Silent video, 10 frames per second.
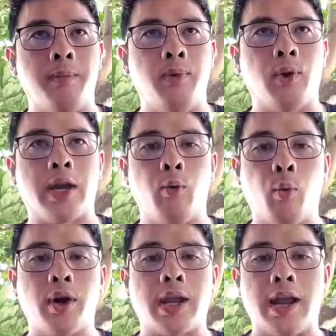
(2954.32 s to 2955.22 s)
You can
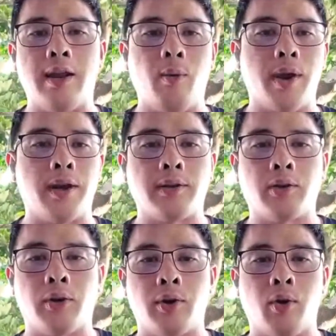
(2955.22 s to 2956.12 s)
work anywhere,
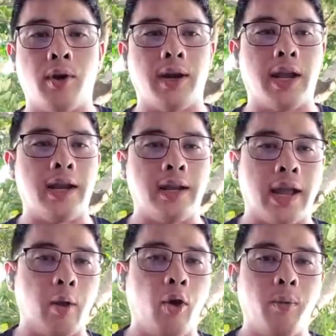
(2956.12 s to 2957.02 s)
turn on
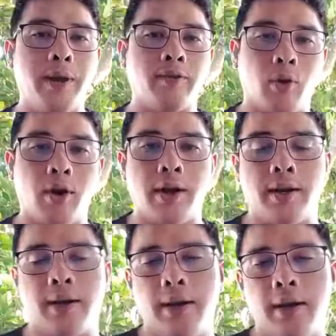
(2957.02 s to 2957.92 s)
always
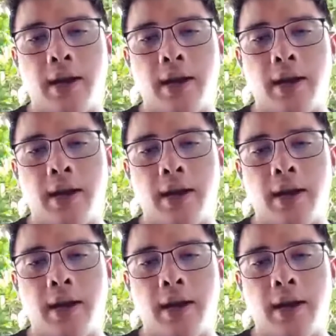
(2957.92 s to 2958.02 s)
on.